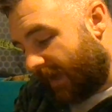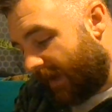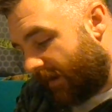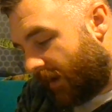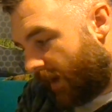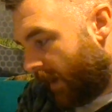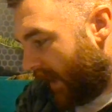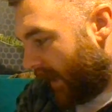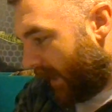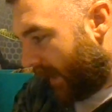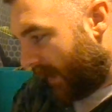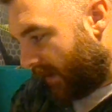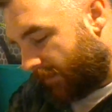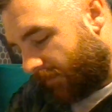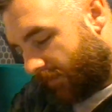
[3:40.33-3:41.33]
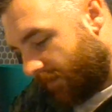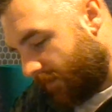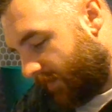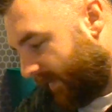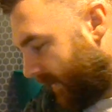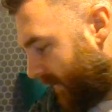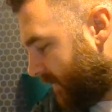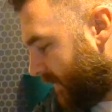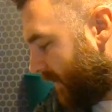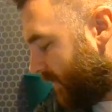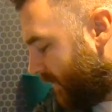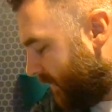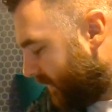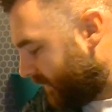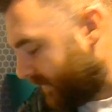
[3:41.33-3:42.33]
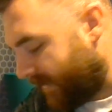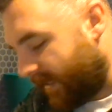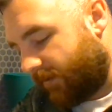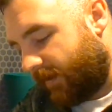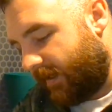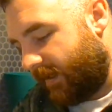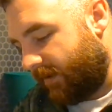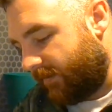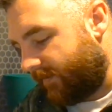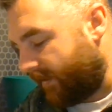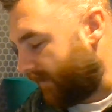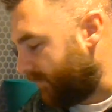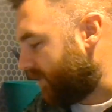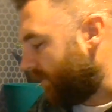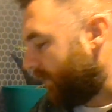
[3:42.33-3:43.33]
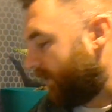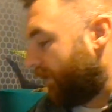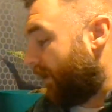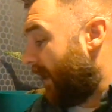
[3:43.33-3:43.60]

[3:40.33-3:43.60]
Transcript: This stack right here that I'm showing you,